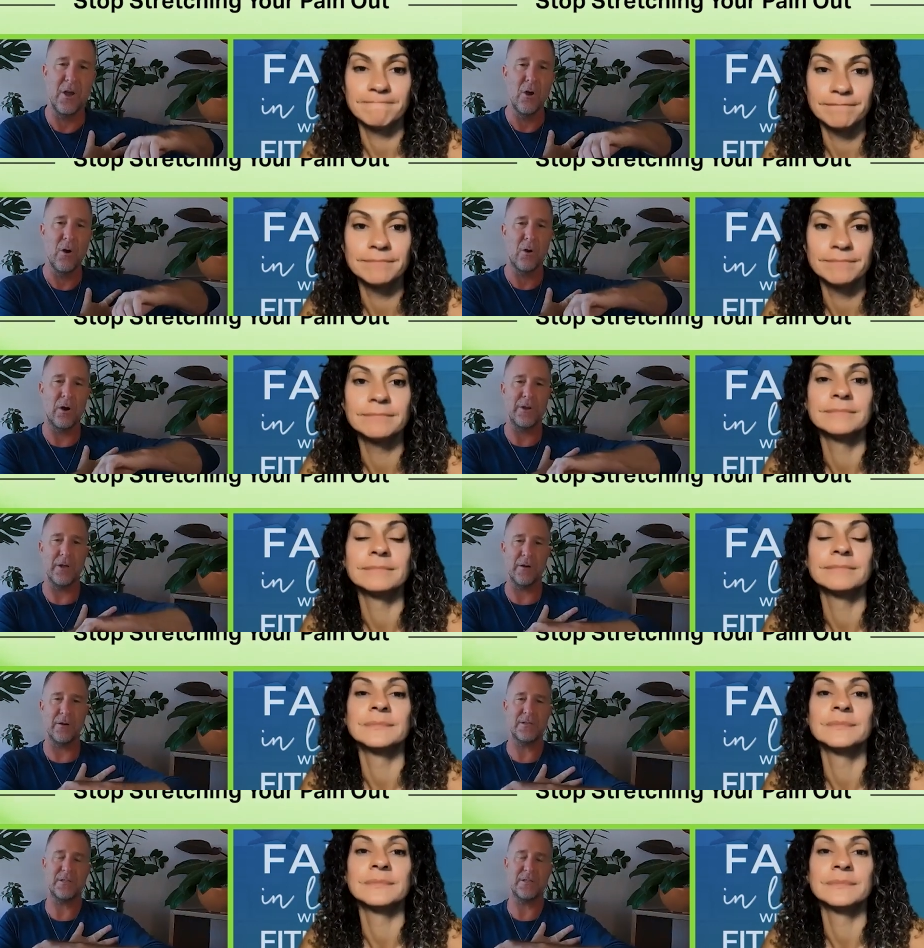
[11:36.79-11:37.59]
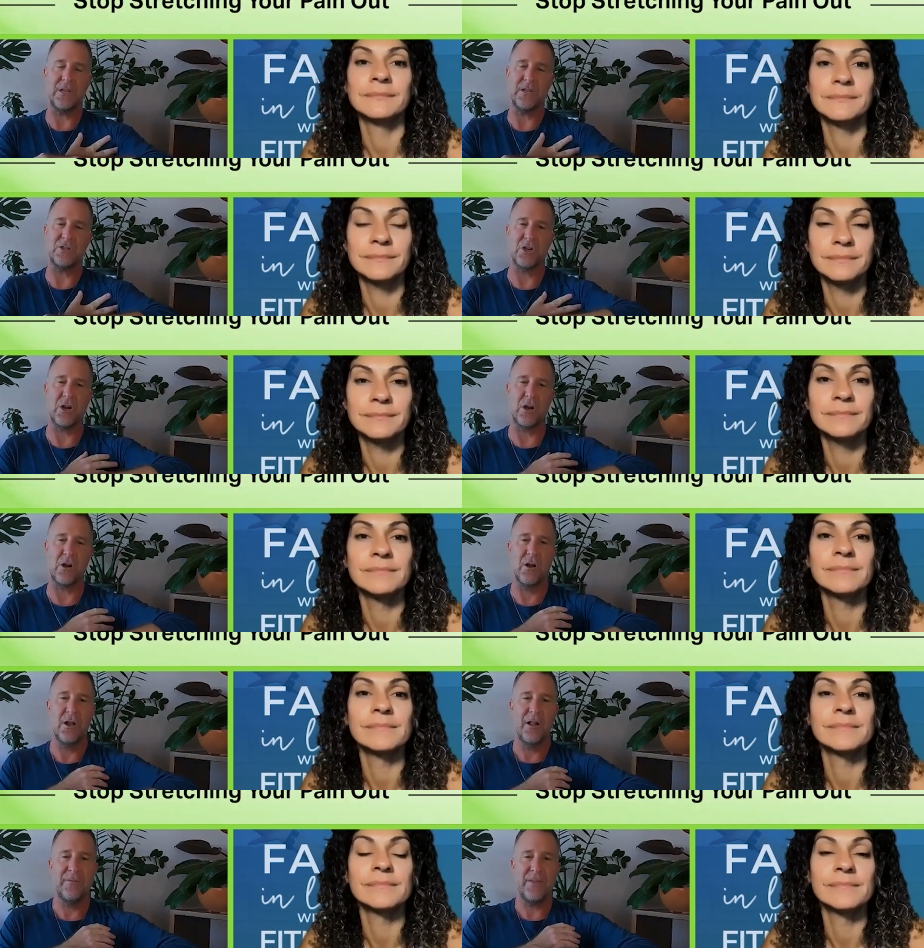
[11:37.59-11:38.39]
Speaker 1: or yoga teacher
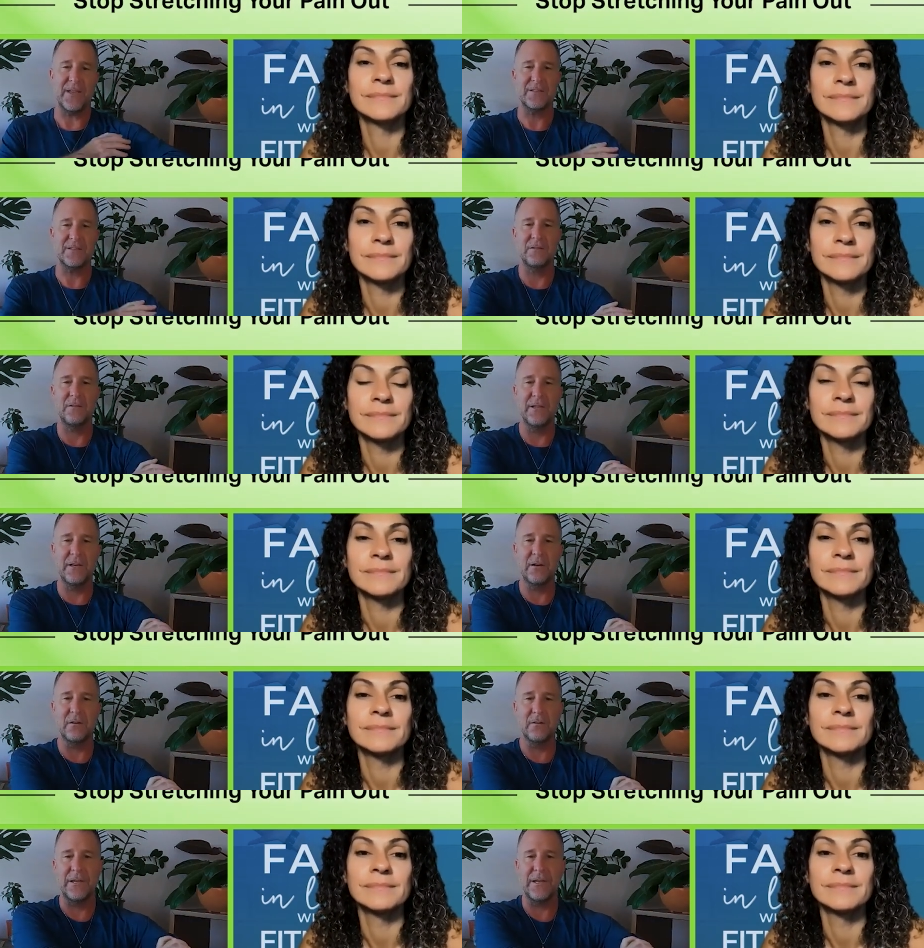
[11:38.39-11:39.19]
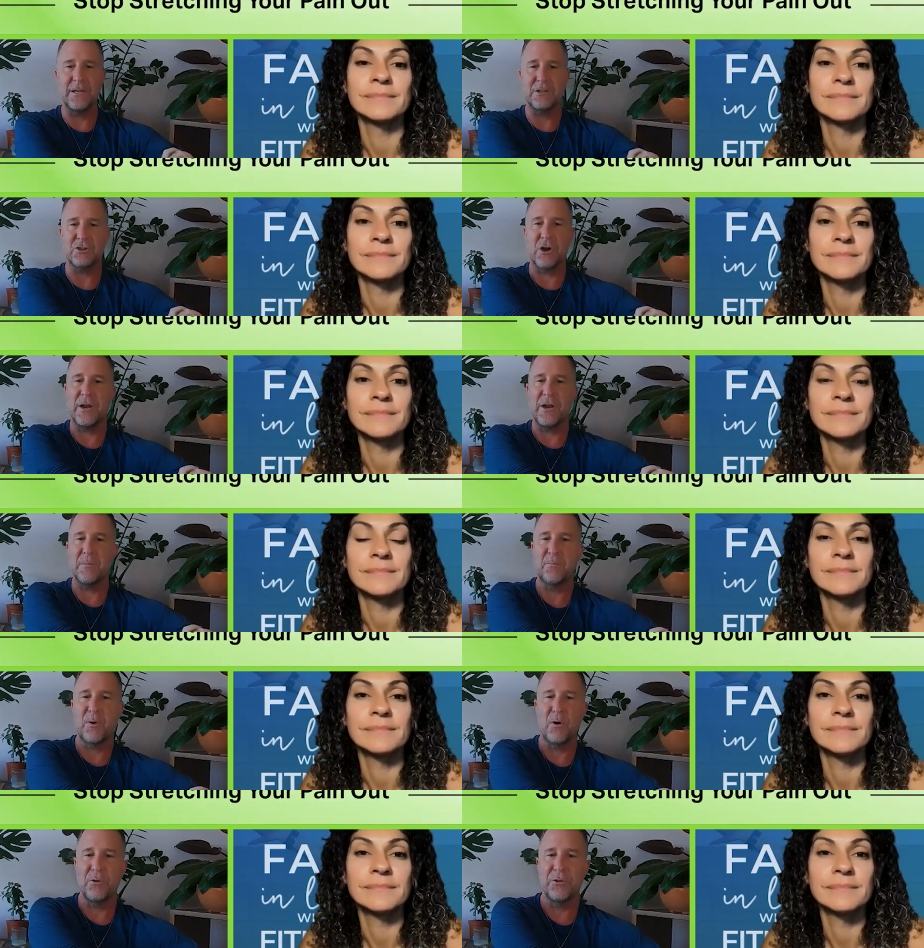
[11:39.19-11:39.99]
that's literally trying to
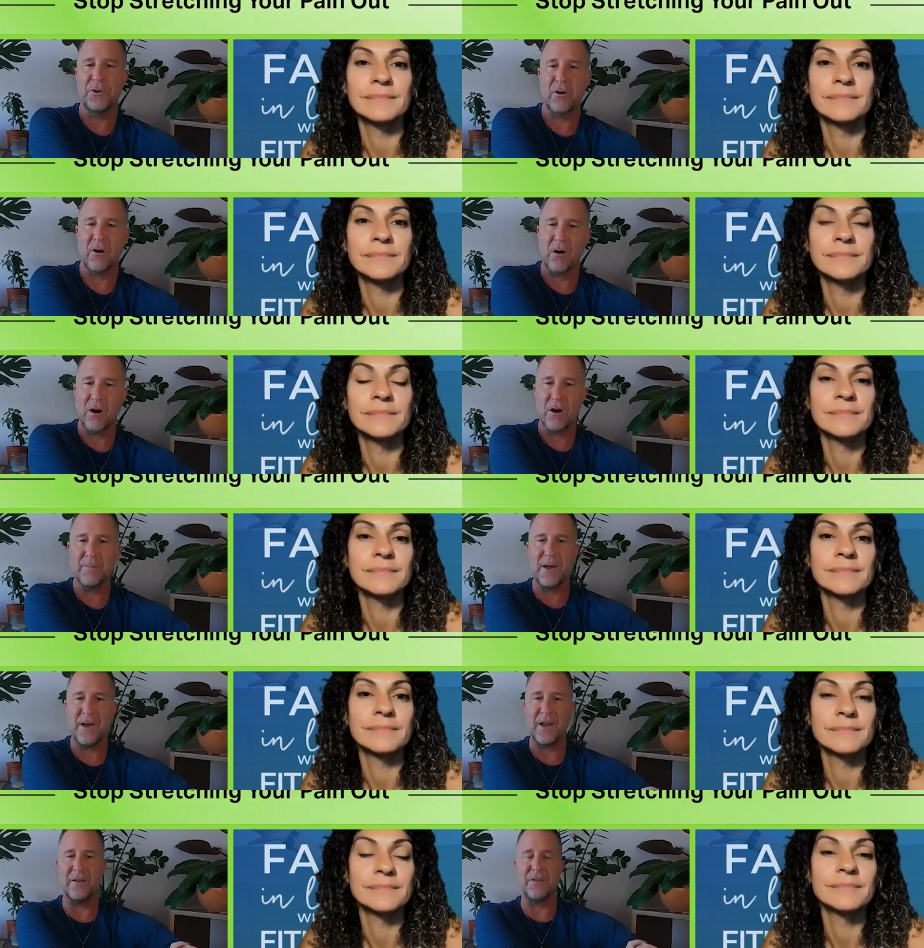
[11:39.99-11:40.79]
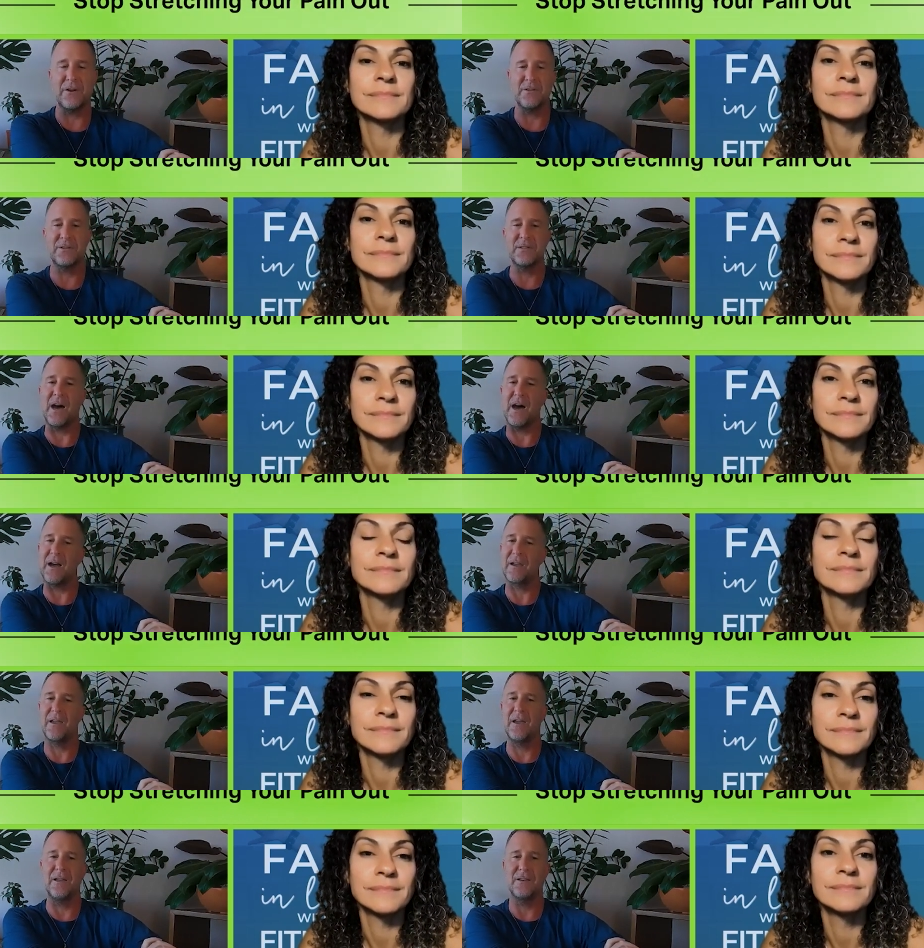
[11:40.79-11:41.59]
pull their arm out of their
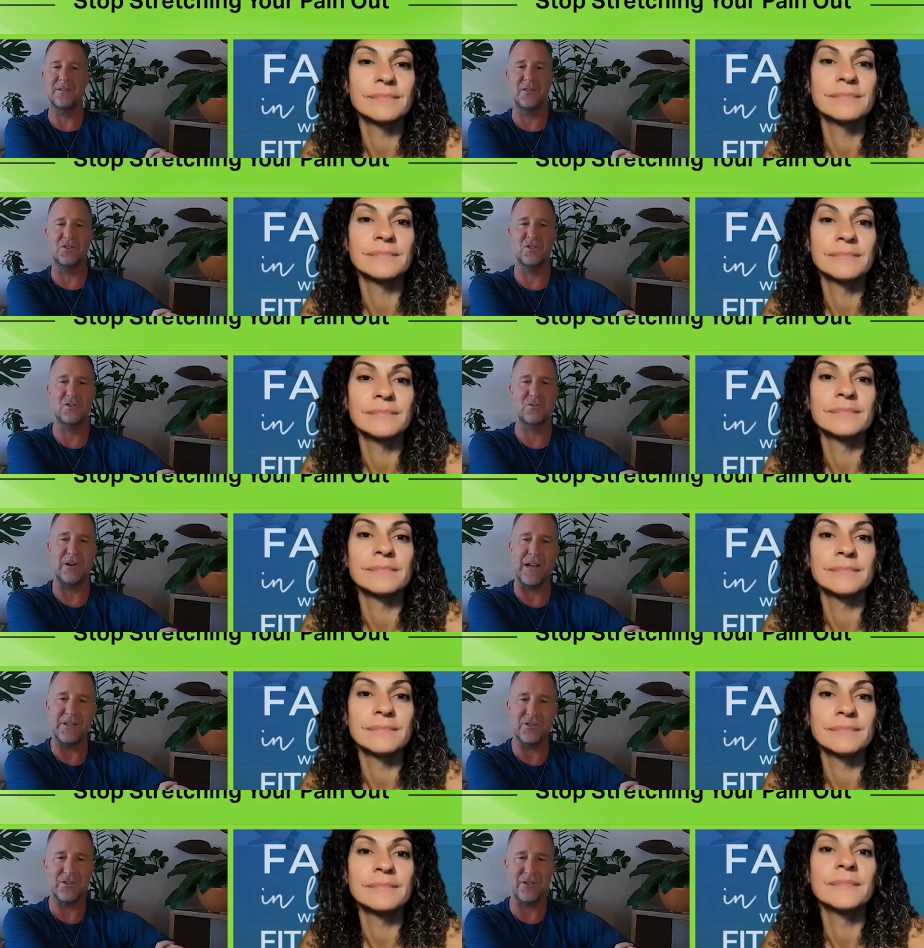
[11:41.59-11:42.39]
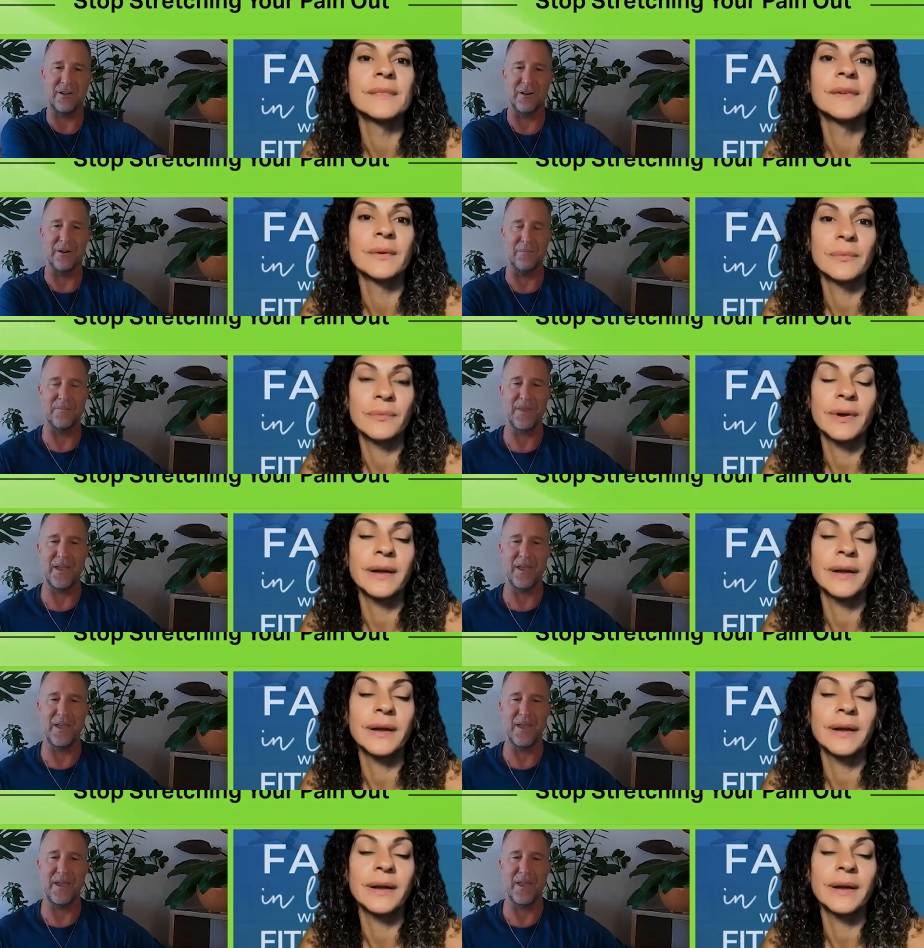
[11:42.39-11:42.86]
socket to stretch them